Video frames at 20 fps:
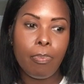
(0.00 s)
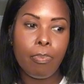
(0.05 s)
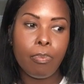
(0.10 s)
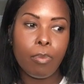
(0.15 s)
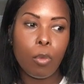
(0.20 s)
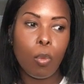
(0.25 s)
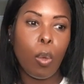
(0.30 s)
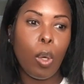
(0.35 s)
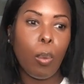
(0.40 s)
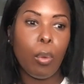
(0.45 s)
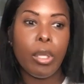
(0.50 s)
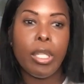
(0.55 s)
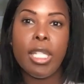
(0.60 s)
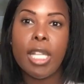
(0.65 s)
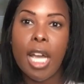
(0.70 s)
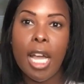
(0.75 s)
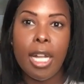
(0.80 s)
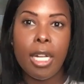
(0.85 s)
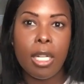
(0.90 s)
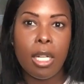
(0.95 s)
we were
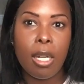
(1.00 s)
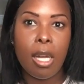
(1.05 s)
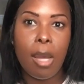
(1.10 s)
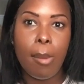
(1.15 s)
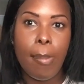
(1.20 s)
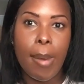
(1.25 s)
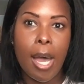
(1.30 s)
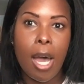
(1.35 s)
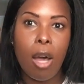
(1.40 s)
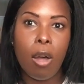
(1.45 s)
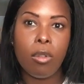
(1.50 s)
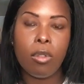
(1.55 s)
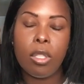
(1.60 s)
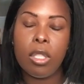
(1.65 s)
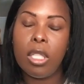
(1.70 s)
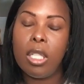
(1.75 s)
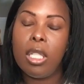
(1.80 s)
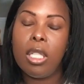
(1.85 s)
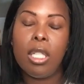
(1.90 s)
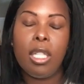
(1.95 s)
done about
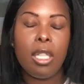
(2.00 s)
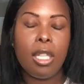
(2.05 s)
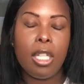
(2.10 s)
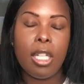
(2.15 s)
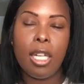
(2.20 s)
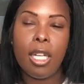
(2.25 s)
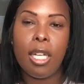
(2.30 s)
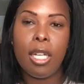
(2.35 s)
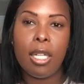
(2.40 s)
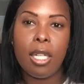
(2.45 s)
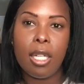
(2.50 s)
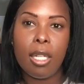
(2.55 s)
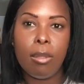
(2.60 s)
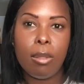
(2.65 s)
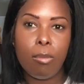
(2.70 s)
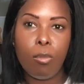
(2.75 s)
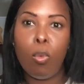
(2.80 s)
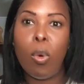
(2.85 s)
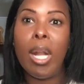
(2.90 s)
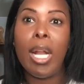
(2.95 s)

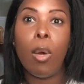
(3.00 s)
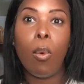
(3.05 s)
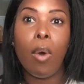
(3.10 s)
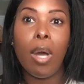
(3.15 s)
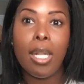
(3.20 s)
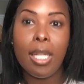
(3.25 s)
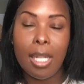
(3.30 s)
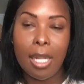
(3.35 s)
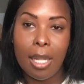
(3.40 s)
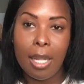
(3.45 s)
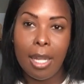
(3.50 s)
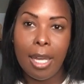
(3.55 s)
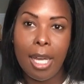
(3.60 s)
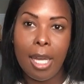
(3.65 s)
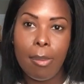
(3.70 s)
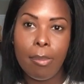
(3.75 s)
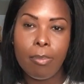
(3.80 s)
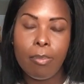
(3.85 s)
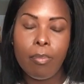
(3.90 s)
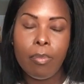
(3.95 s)
what I wanted to
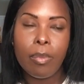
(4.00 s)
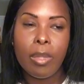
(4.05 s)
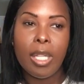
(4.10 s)
claim.